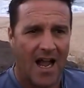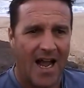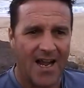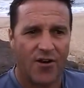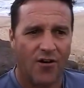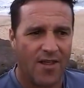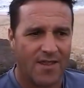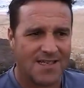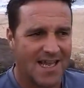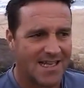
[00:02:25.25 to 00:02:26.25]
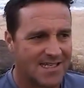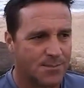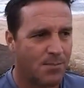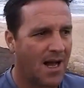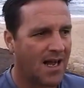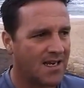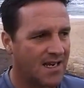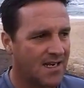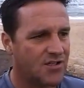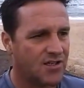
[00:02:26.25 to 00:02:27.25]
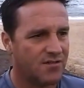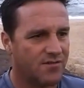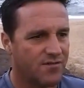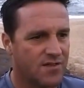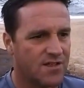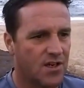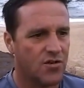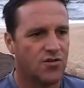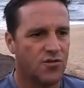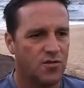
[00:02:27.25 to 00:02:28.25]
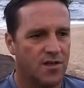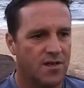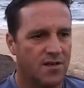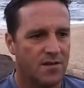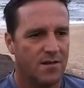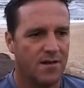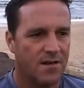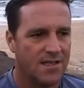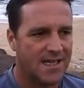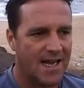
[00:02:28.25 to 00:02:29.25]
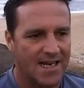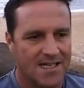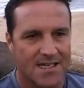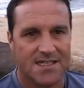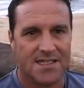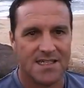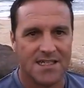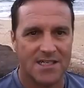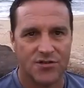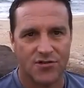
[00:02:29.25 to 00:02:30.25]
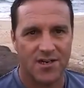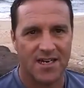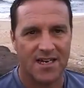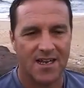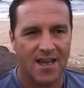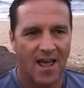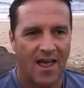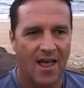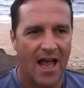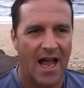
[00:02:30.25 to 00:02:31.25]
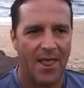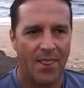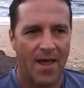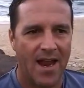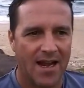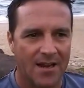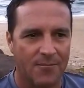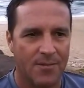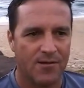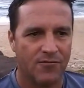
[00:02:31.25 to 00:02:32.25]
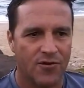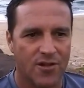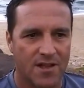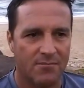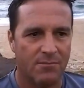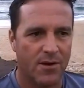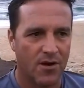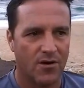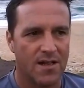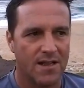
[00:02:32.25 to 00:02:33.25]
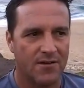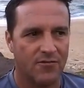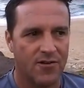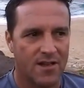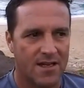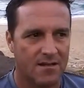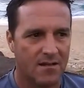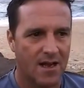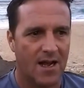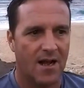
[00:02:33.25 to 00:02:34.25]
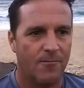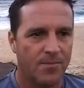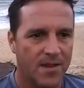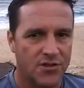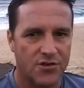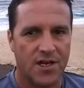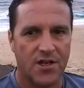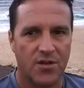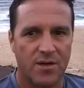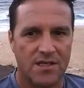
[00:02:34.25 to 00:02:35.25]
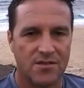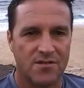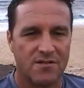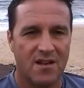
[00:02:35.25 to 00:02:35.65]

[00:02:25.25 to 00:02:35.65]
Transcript: at night there's that spark and energy of social and the darkness and the intrigue, and that can be really beguiling and really trick you into